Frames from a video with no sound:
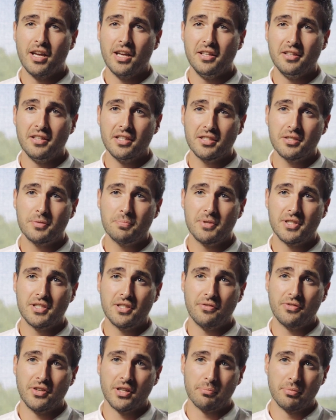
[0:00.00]
In this
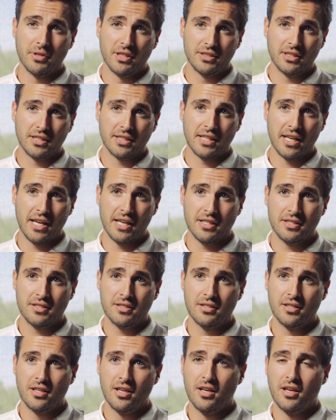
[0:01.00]
specific building
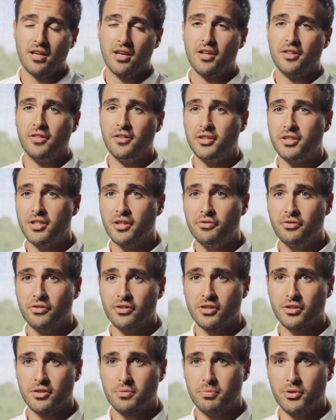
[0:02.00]
case, the
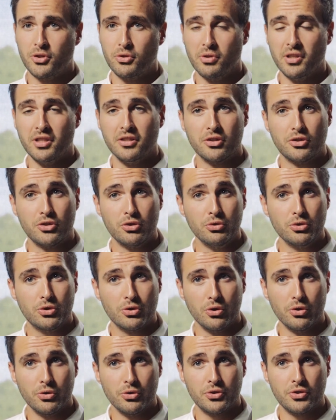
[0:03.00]
difference between the two
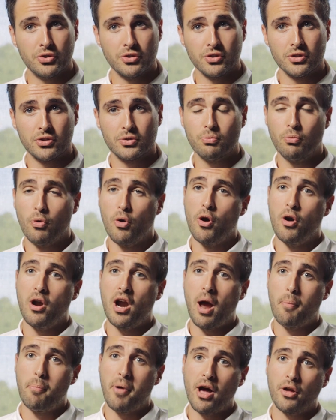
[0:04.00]
solutions were
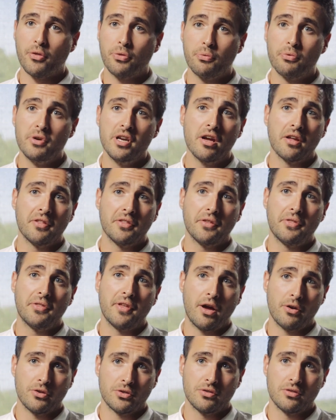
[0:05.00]
about
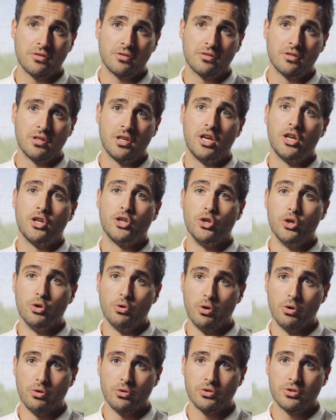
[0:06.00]
300,000
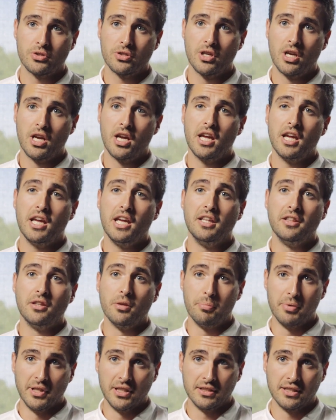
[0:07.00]
euros in the
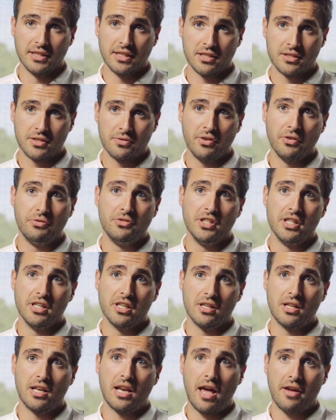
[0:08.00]
building's
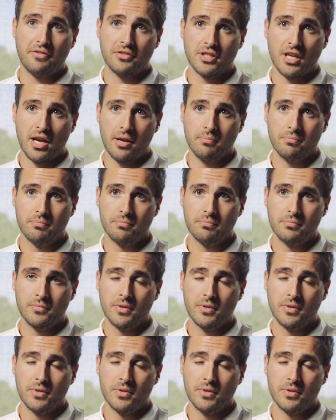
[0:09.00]
50-year lifetime.